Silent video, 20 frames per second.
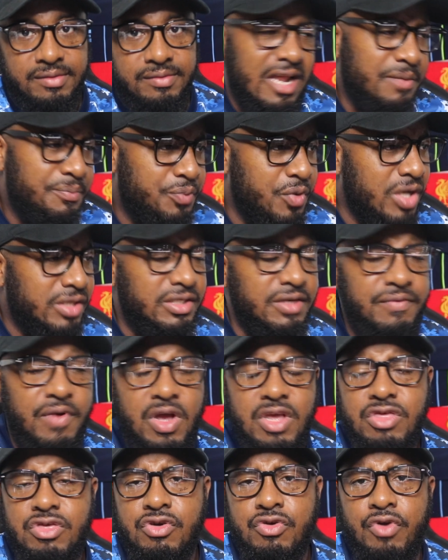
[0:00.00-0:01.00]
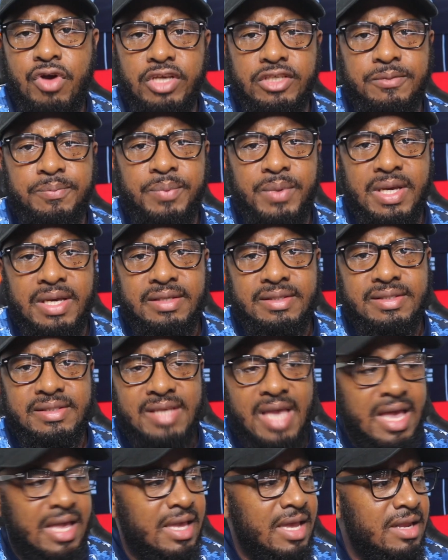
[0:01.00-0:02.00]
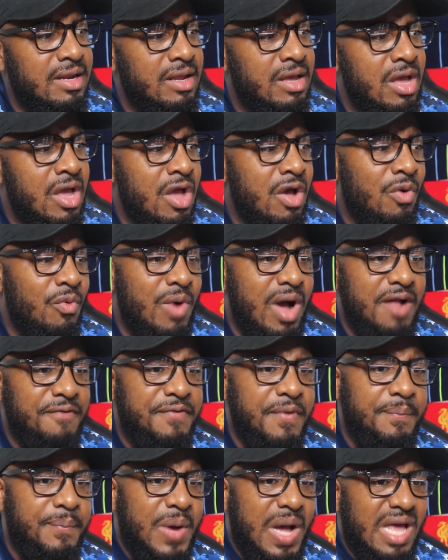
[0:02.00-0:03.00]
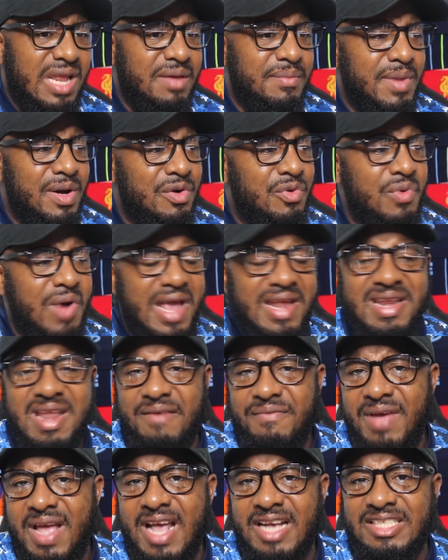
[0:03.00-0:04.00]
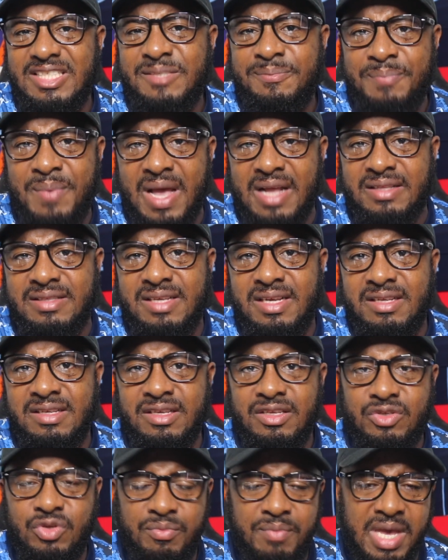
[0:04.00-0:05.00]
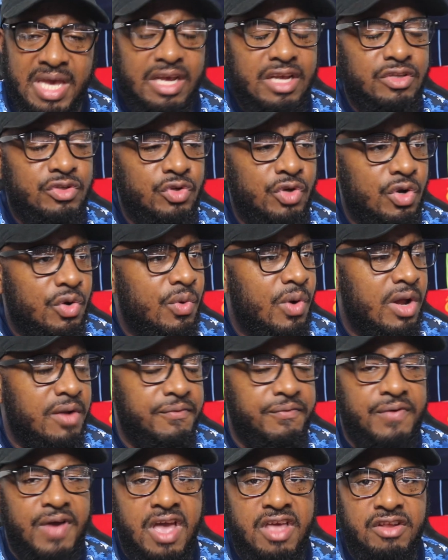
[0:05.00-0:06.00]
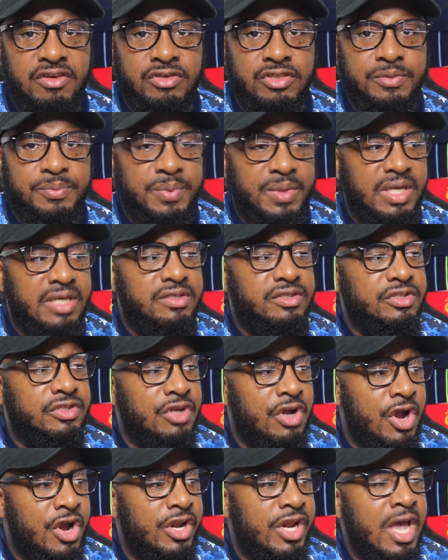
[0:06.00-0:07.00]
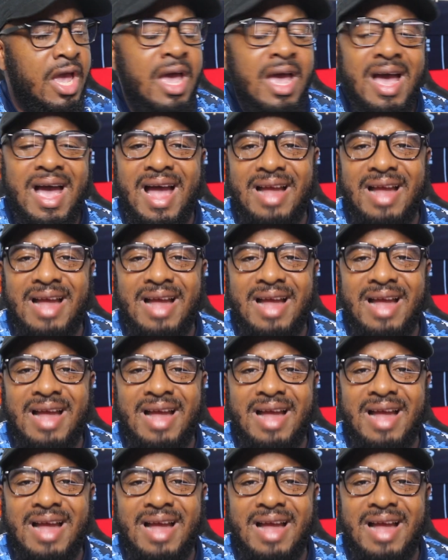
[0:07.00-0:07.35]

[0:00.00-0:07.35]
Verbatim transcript: An impressive Honduras placed second, while for Panama, who I never expected to make it to the quarterfinals, placed third.